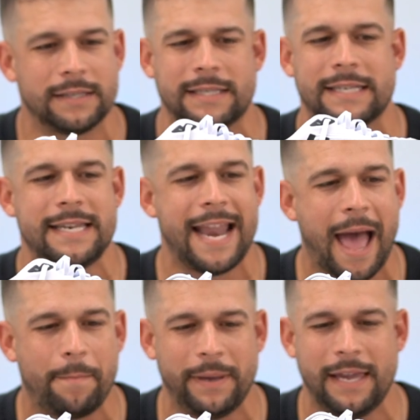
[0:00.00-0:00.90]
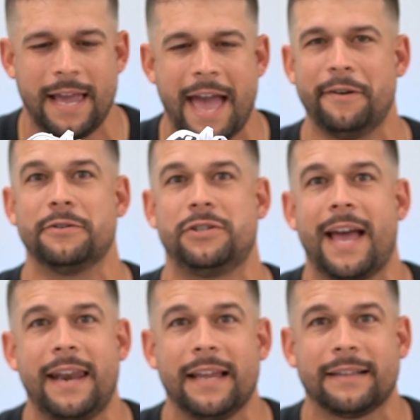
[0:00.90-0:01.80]
snappy,
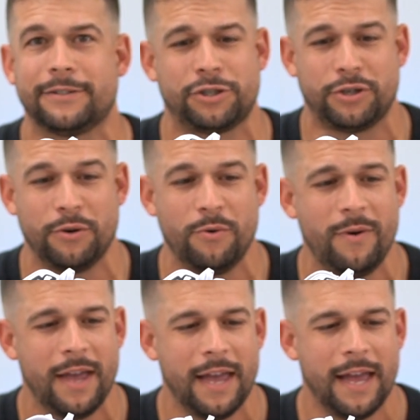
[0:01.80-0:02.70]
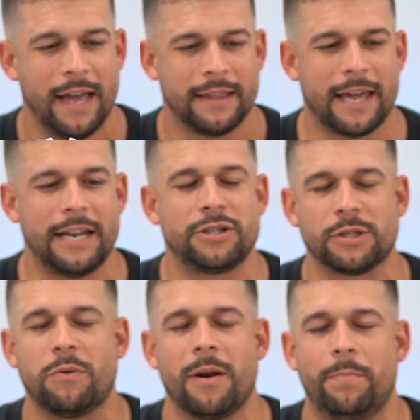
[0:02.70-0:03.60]
energetic shoe that I
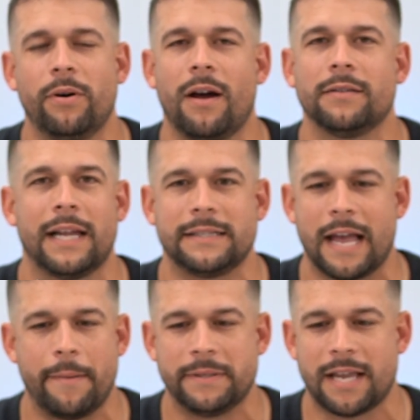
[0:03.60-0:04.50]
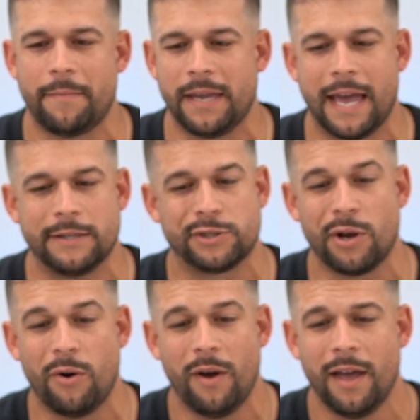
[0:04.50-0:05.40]
just wanna put on like time and time again.
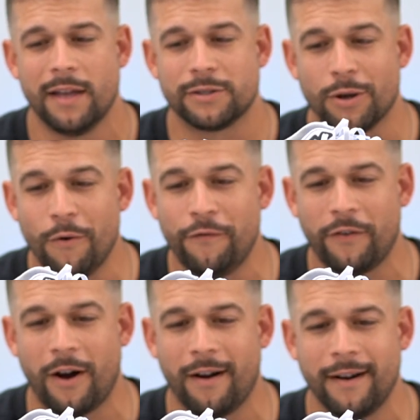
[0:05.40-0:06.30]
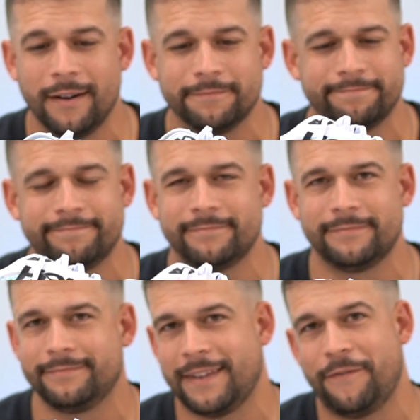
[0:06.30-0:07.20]
So far,
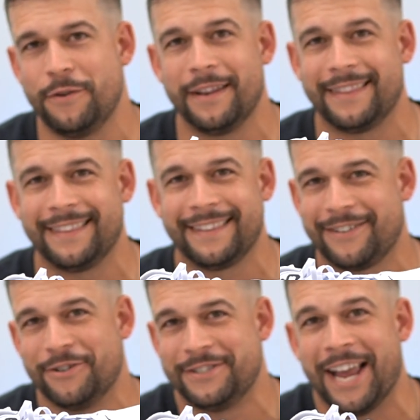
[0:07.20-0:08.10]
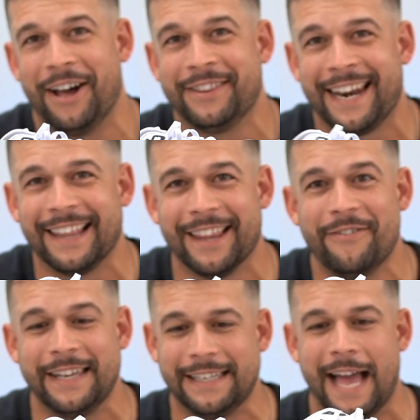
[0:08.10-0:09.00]
if you couldn't tell that I
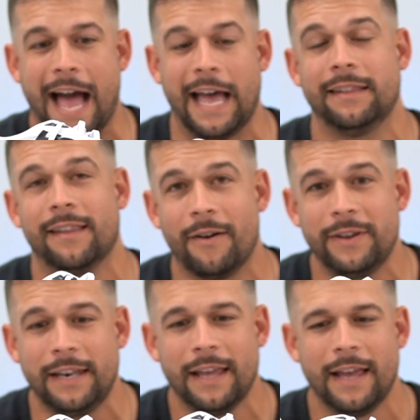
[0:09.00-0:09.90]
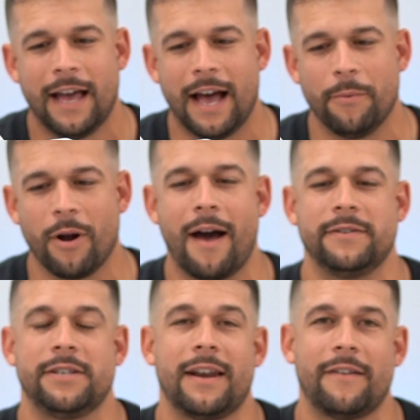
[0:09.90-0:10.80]
love it, We're
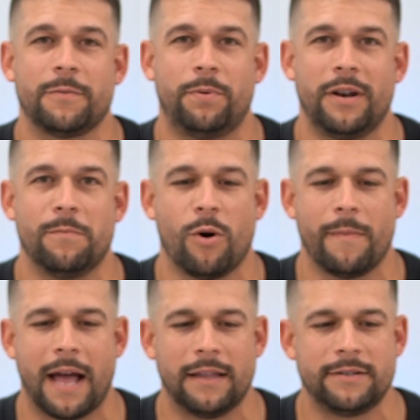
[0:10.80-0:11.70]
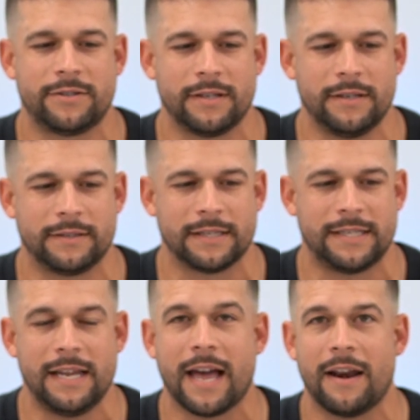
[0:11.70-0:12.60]
obviously going to have to put in more mileage to
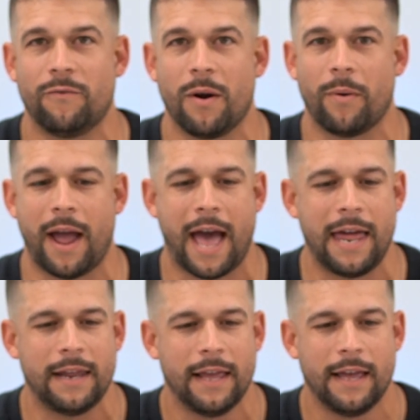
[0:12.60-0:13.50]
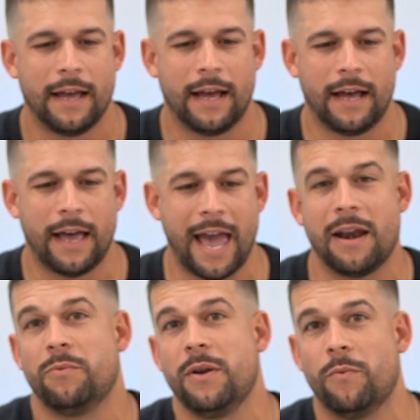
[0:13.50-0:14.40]
see kind of where we're at.
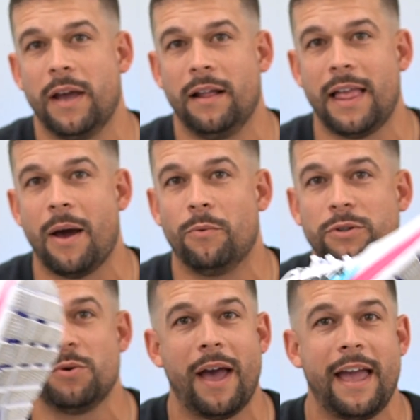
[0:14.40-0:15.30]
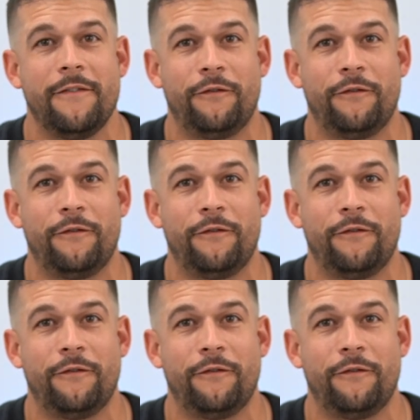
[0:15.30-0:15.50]
And we'll do a